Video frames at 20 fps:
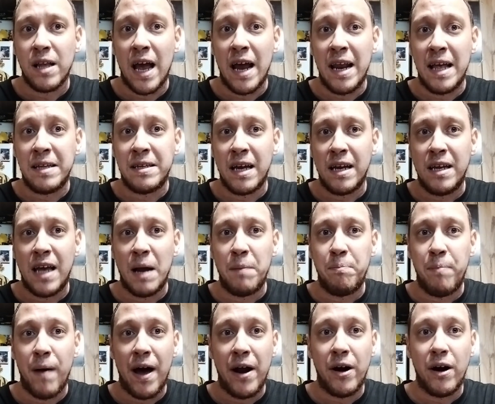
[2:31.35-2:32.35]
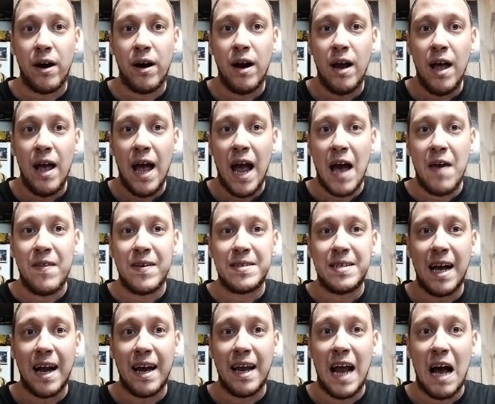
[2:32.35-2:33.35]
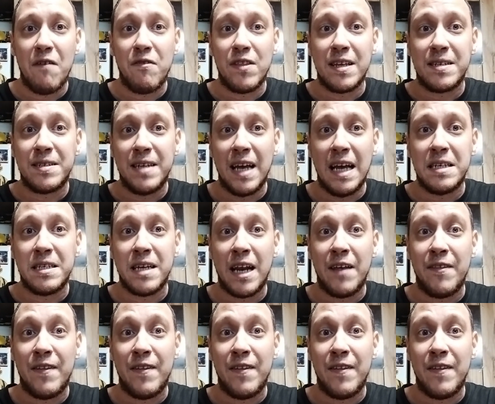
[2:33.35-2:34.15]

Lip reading: and he did get better in the second half of the season,